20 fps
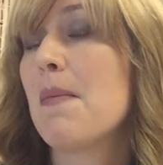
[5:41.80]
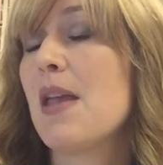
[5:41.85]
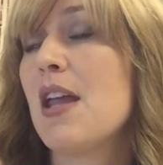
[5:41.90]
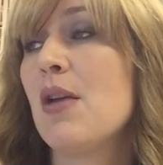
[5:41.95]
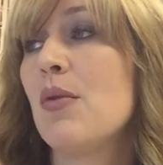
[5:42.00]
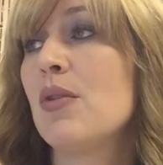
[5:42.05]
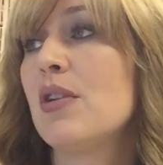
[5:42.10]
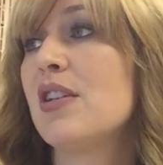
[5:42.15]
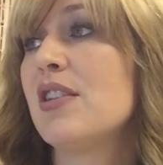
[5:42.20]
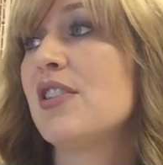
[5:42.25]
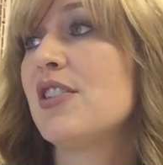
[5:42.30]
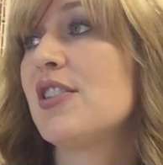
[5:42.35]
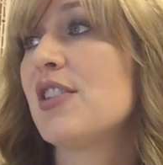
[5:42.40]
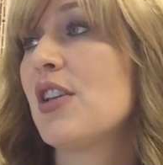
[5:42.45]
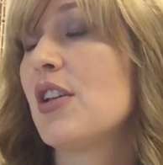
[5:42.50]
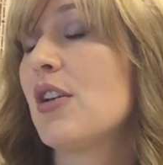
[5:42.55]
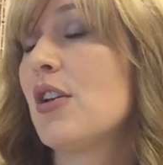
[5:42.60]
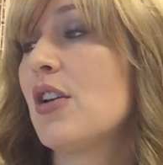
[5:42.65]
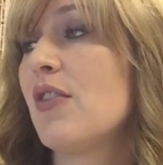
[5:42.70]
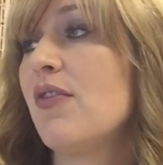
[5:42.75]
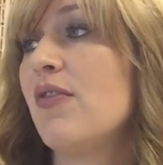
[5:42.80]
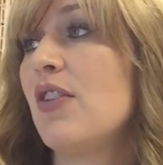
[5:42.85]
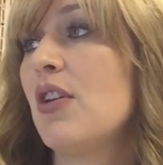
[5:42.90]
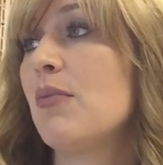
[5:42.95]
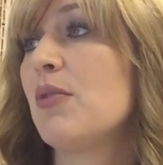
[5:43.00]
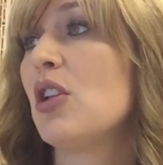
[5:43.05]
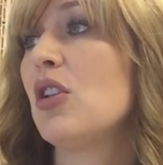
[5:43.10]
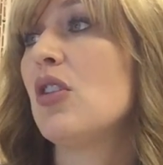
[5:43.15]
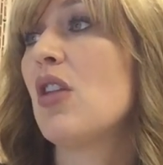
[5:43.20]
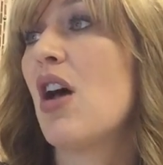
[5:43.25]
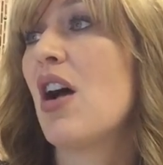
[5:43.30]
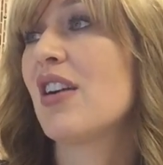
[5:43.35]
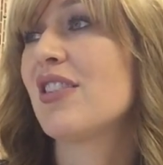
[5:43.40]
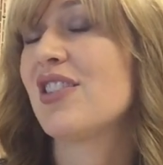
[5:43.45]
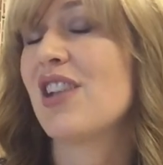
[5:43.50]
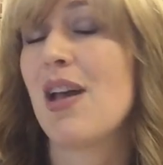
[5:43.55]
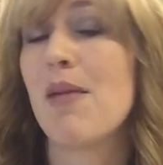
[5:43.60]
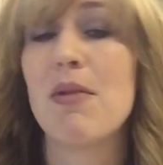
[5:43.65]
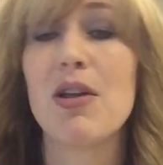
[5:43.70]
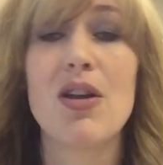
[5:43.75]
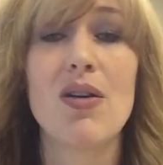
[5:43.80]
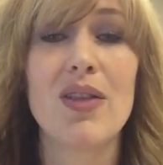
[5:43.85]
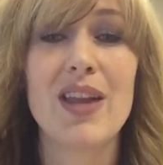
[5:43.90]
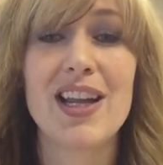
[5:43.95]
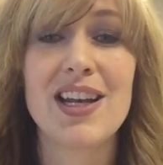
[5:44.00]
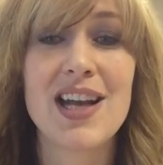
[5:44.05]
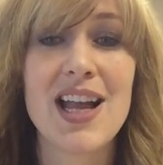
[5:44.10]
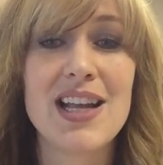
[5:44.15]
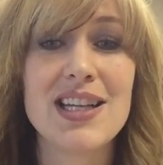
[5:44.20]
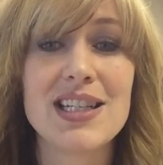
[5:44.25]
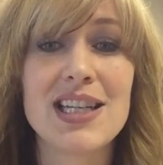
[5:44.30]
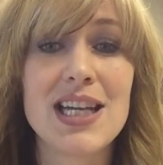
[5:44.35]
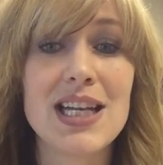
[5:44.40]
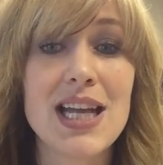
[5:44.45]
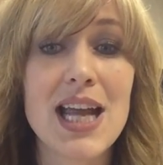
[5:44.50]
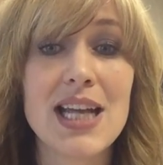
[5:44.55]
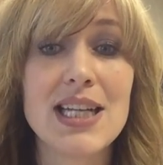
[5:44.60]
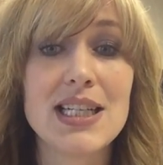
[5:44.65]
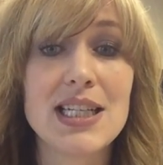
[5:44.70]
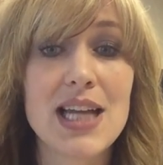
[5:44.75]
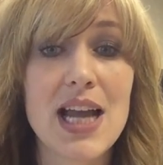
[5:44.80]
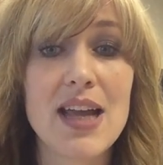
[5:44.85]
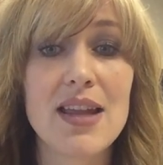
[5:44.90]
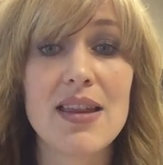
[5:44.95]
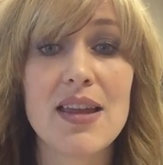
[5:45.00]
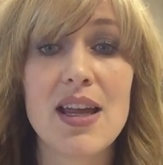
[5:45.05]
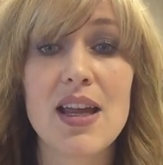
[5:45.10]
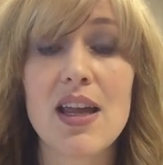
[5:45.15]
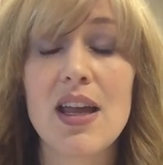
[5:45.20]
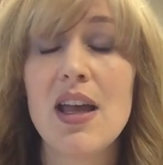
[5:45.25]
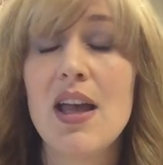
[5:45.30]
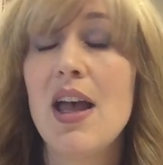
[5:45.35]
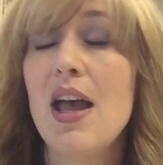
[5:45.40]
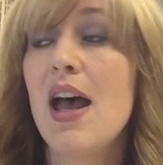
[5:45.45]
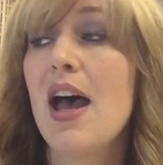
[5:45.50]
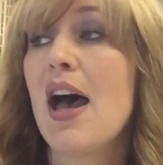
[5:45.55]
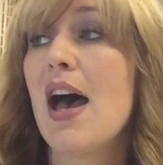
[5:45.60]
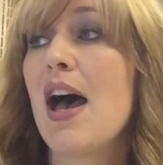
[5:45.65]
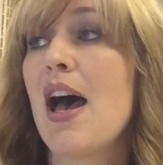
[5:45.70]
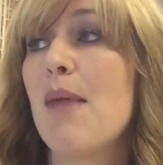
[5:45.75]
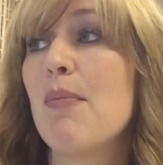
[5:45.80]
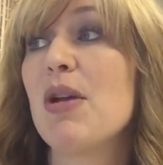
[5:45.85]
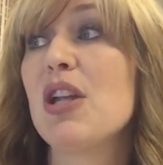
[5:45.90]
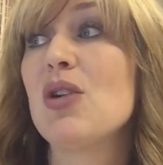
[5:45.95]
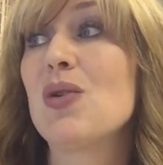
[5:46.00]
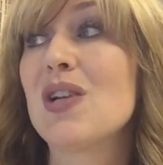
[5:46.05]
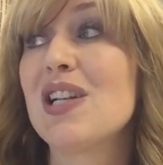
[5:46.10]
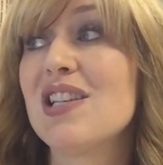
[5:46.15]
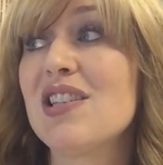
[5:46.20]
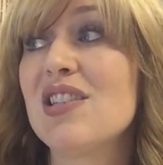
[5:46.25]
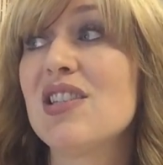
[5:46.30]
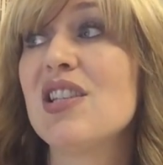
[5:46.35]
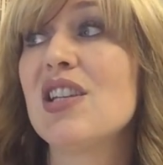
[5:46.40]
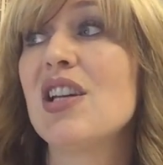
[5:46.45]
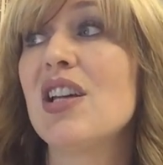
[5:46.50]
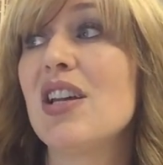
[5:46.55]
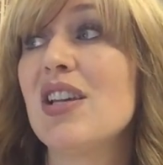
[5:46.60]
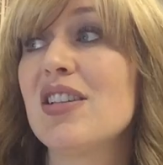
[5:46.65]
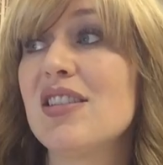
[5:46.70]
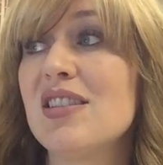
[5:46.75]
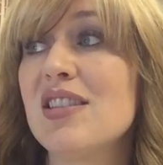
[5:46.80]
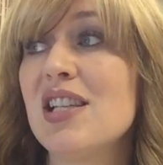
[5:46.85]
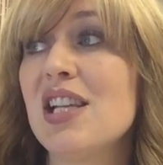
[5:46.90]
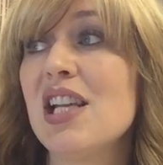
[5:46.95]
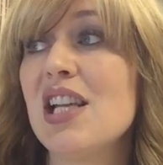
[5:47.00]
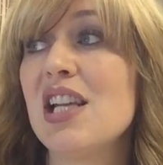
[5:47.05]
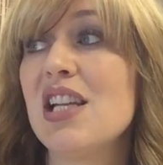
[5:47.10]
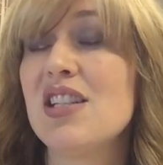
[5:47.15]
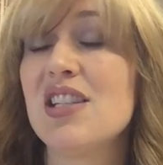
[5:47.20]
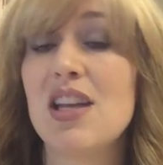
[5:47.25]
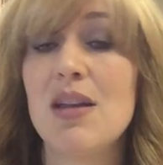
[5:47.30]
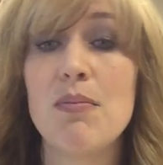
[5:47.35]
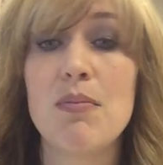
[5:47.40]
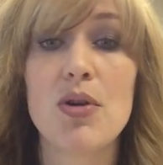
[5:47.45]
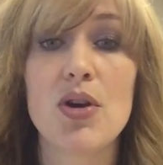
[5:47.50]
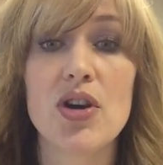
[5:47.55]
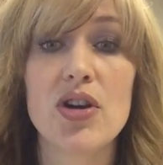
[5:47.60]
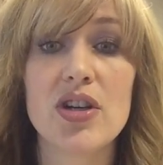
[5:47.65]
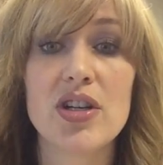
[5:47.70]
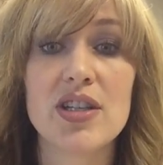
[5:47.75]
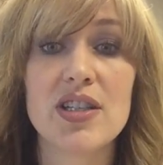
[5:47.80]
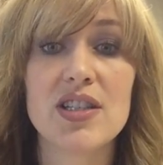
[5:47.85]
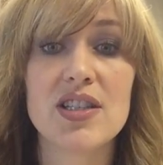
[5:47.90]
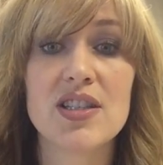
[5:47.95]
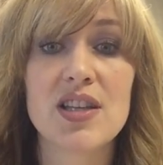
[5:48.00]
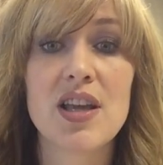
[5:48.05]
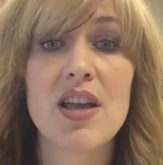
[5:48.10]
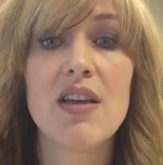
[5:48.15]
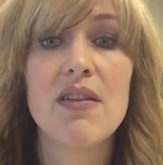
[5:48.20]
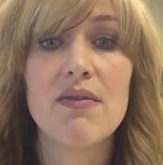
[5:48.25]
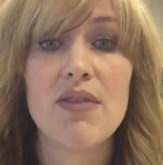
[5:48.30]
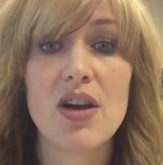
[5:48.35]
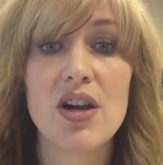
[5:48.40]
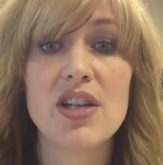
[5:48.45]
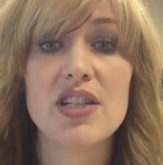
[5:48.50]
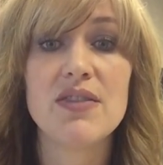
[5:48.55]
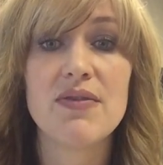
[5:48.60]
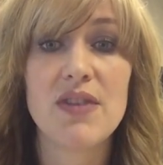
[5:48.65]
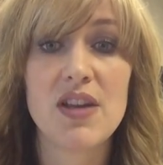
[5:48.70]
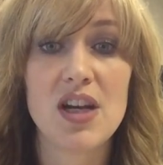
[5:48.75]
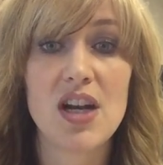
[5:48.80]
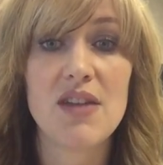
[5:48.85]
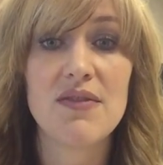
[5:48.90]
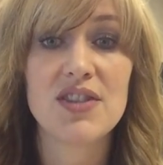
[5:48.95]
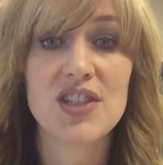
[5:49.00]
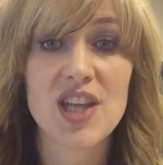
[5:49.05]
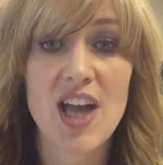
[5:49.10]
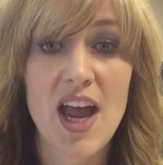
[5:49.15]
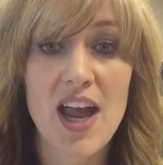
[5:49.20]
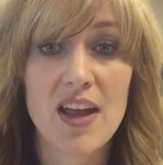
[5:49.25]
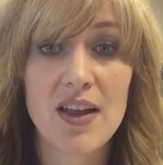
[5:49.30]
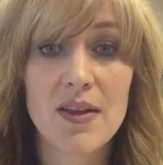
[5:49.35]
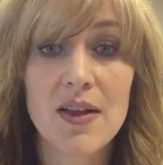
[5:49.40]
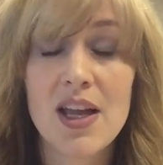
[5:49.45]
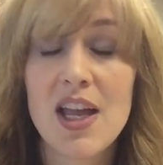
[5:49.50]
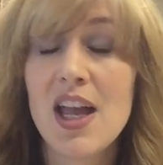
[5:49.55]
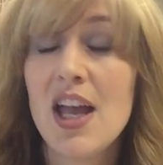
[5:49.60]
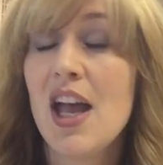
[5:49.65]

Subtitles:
It was filmed a long time ago, like 1990, I think. But you can still see Tim Burton's very definitive style.